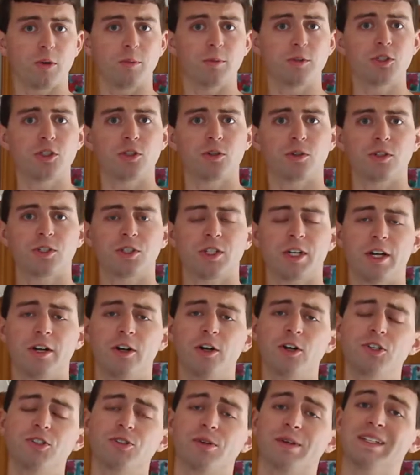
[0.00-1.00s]
Welcome to Short
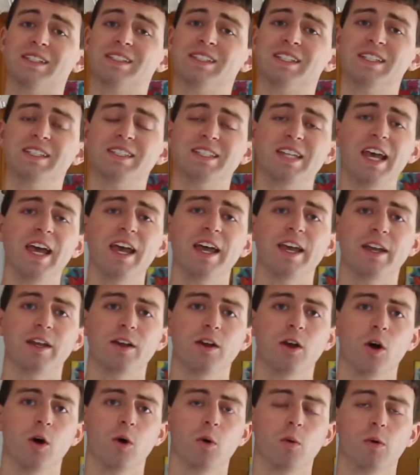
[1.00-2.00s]
Shot Archery.
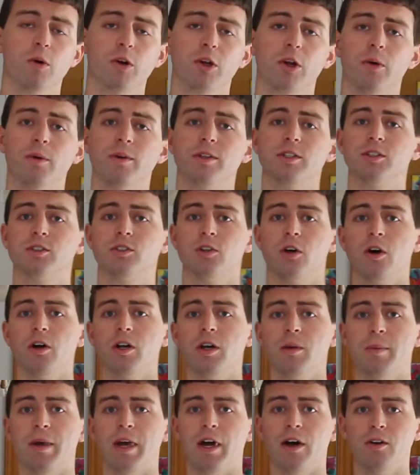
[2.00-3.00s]
Today we're going to
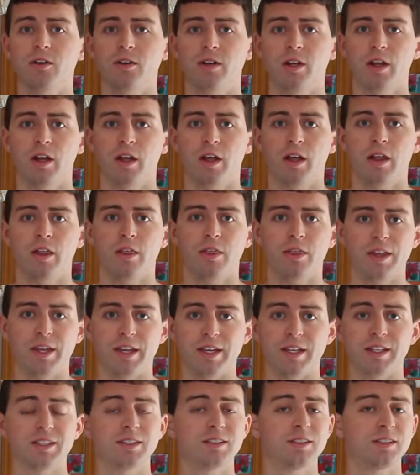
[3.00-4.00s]
talk about
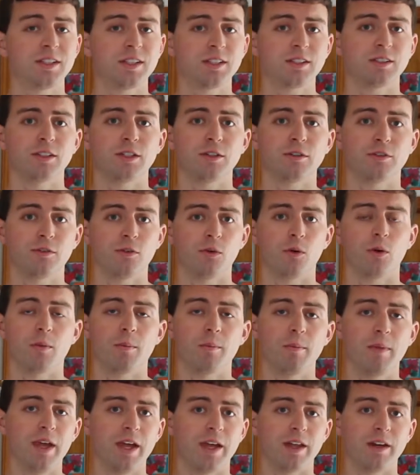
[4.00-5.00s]
the
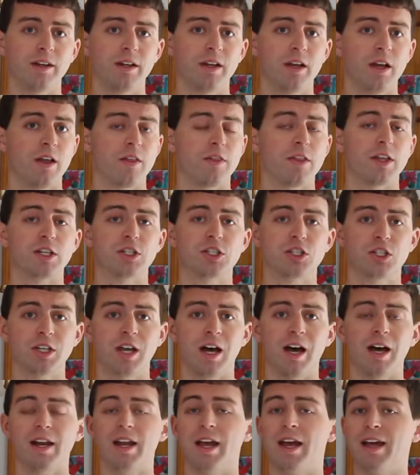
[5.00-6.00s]
64 men that
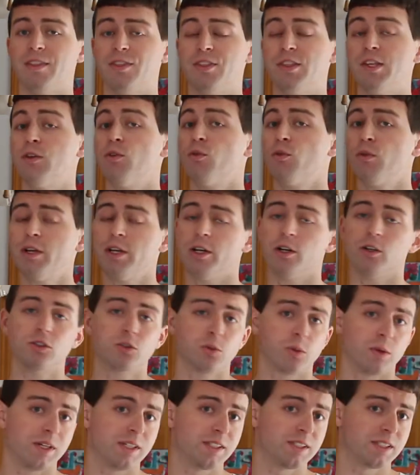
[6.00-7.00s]
shot at the Rio
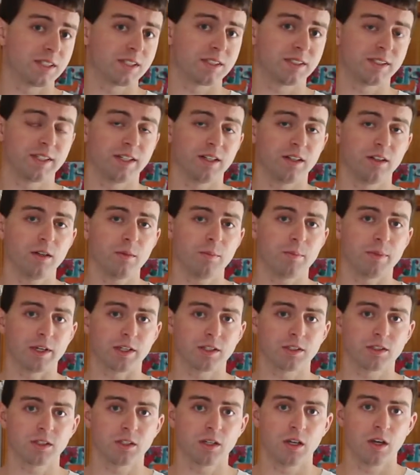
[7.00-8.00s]
2016
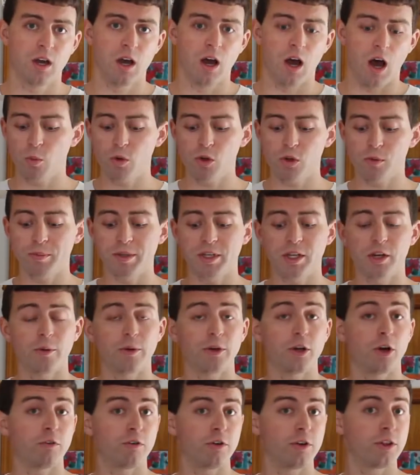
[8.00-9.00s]
Olympics. We'll be
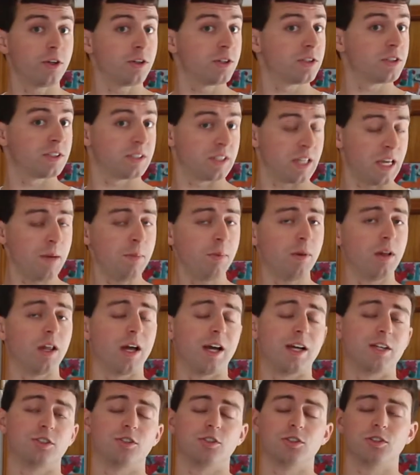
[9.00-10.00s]
going over their
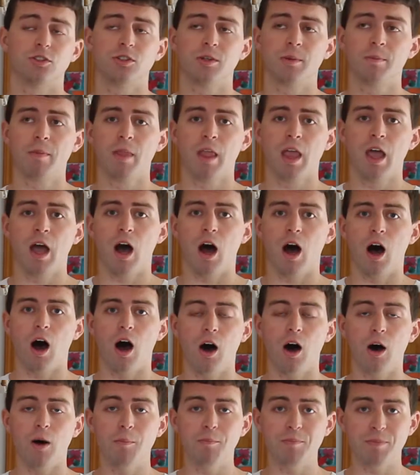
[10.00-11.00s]
stabilizers.
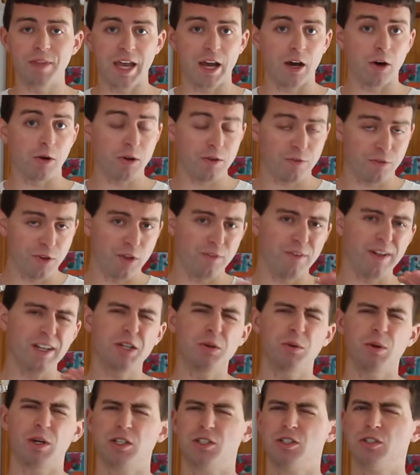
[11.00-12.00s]
Now, if you have
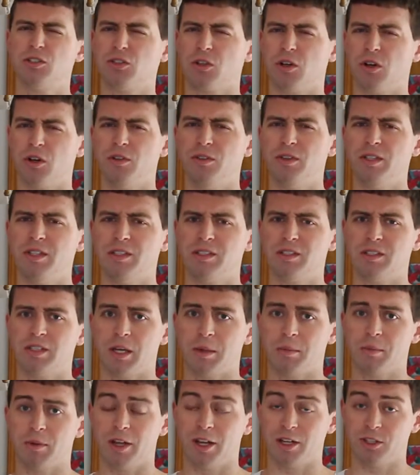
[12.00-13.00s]
any questions on these
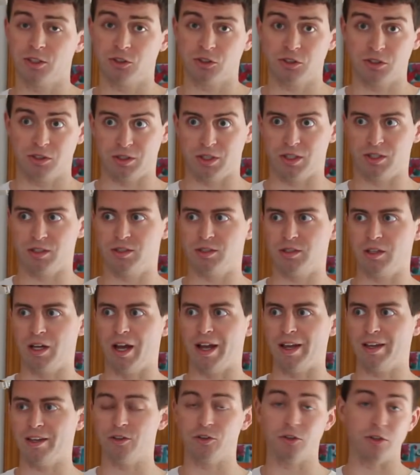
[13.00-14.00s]
stabilizers,
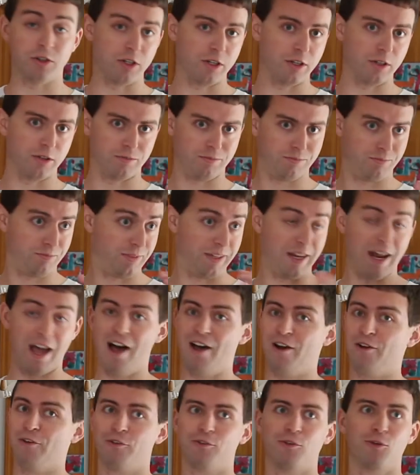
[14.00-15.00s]
since I could
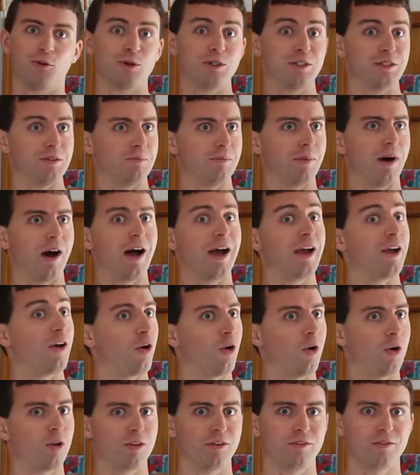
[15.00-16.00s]
not afford to
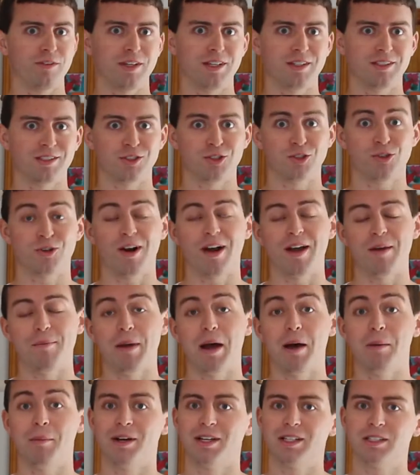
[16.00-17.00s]
buy all of these and try
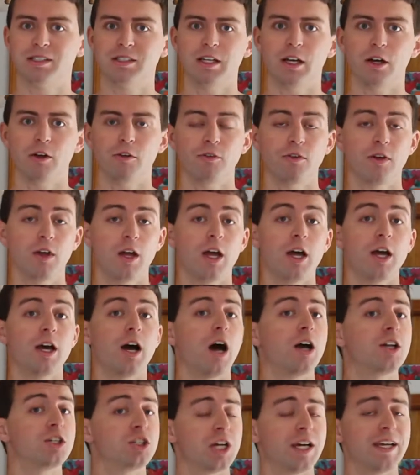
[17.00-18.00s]
them out myself,
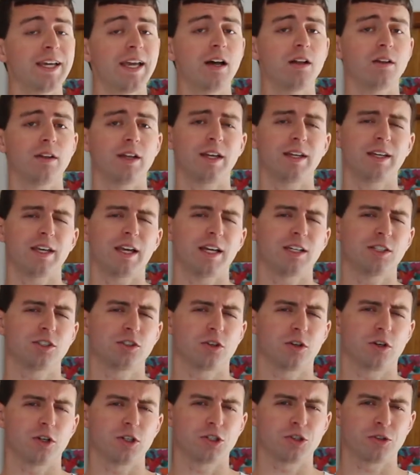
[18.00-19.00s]
check out
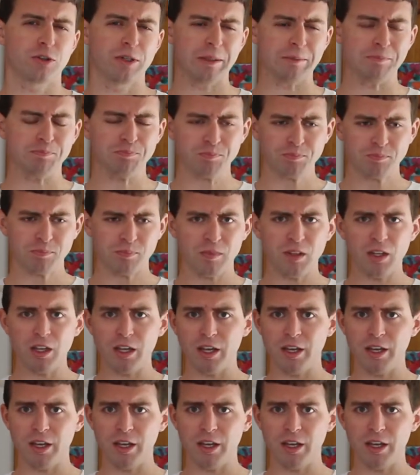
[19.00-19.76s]
Lancaster Archery.